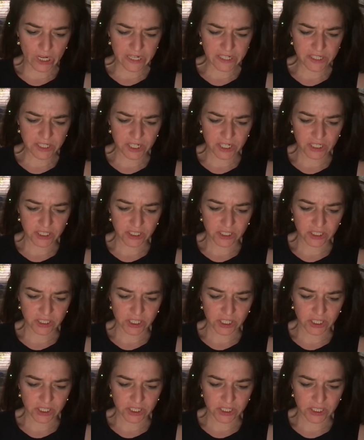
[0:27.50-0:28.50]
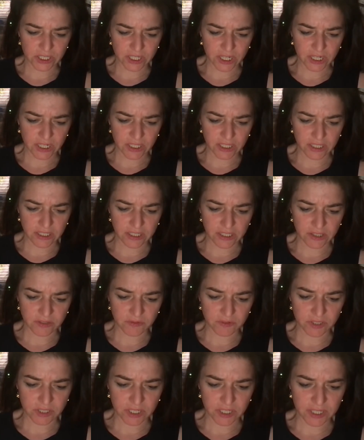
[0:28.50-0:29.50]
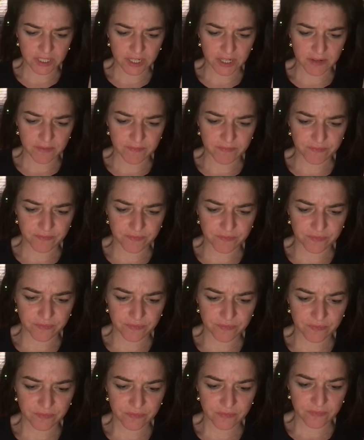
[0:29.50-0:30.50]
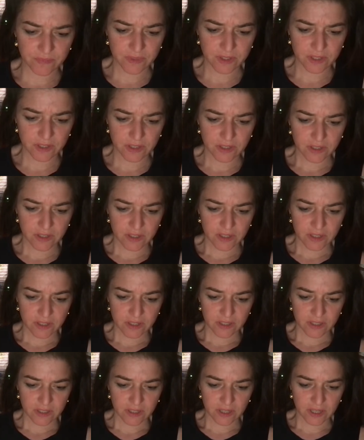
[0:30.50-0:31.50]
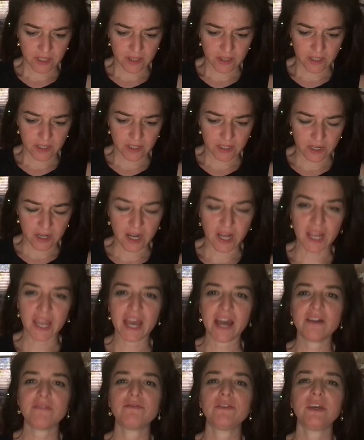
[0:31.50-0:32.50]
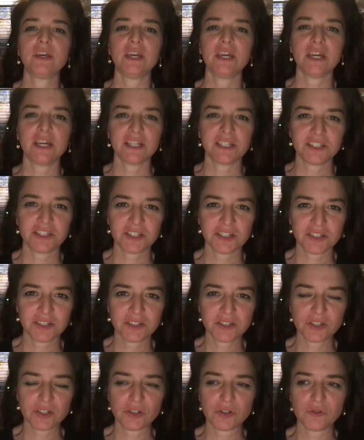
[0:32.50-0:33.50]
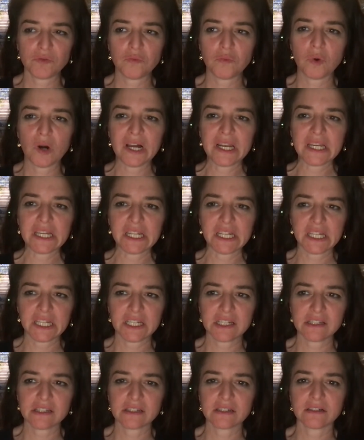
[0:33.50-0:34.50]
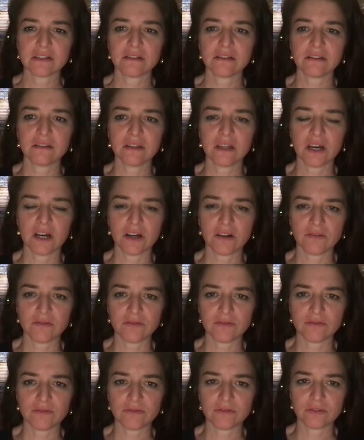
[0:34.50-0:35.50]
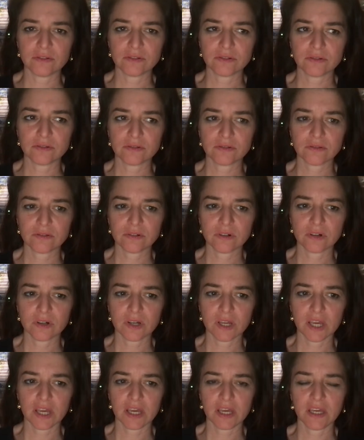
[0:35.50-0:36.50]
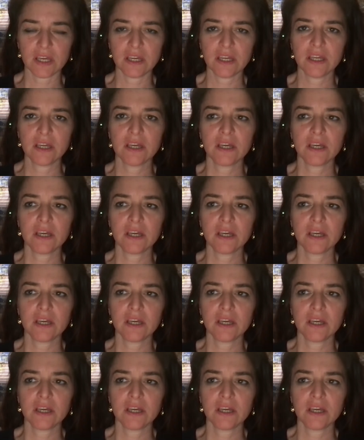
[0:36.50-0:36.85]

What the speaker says: should actually change the title of this, which I am. And I have the answer to what is love. Okay.